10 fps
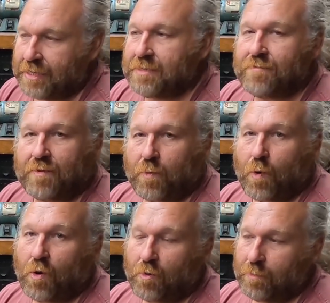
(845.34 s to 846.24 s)
this for a
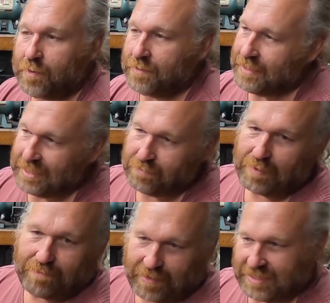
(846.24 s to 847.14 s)
while, but he's
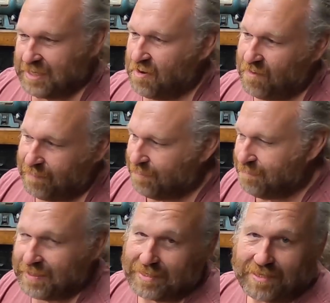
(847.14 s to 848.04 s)
been busy, I've been
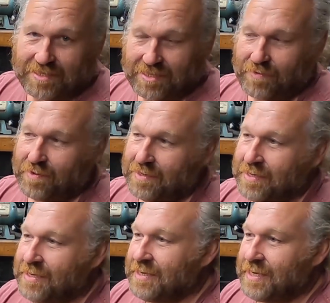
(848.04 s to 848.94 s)
busy and so on.
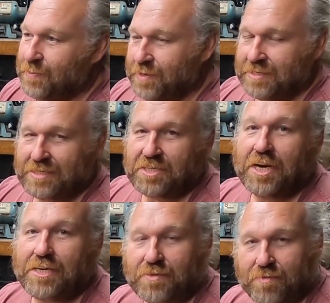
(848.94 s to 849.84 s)
He wanted to
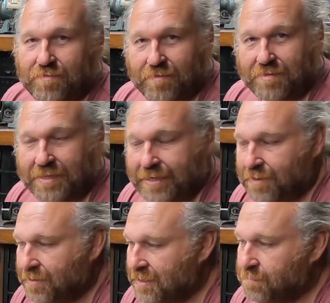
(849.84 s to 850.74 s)
change all the front end
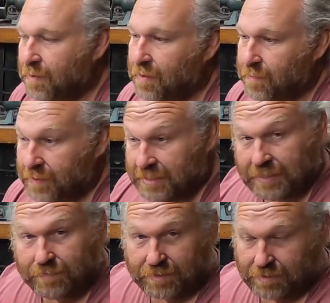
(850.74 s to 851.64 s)
on his bike, which
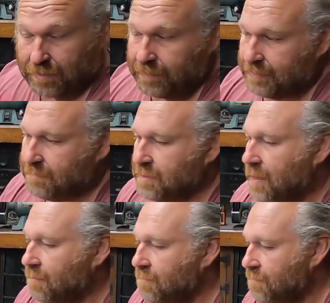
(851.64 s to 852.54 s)
he was doing
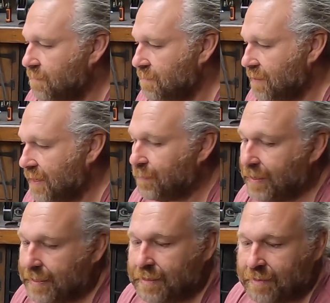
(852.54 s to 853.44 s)
himself. But
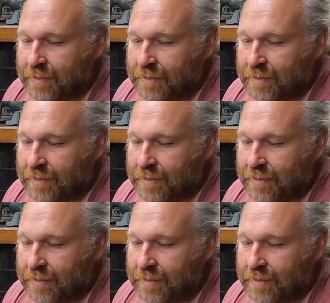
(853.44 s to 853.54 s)
anyway,